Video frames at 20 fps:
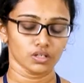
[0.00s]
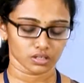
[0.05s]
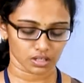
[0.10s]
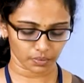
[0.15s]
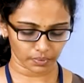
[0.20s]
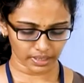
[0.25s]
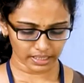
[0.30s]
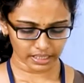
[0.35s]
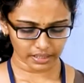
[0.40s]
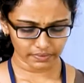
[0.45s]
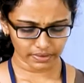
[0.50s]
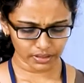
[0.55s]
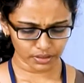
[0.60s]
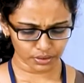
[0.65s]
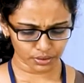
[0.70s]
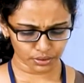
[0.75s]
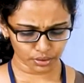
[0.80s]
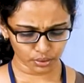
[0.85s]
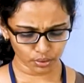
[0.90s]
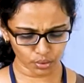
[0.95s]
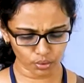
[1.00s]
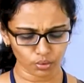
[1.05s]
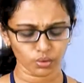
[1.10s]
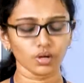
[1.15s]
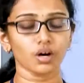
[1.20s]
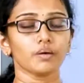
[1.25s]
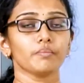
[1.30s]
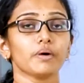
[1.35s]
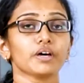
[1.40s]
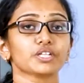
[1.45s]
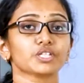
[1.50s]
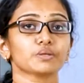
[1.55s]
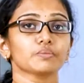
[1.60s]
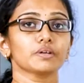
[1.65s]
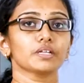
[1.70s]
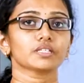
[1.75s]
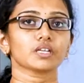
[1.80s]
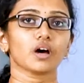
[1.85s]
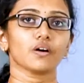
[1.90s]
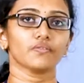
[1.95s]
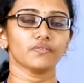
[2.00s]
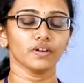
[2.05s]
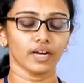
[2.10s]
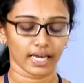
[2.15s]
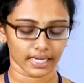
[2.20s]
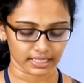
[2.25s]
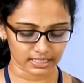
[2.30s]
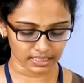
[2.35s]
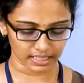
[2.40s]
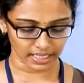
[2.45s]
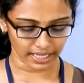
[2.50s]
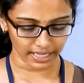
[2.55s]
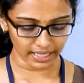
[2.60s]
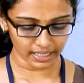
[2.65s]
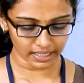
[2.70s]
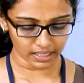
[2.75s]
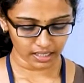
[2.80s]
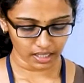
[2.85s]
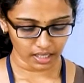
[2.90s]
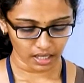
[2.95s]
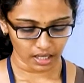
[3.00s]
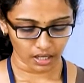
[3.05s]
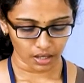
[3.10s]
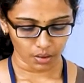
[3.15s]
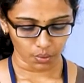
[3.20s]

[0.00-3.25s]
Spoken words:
So we are given two measurements of length there.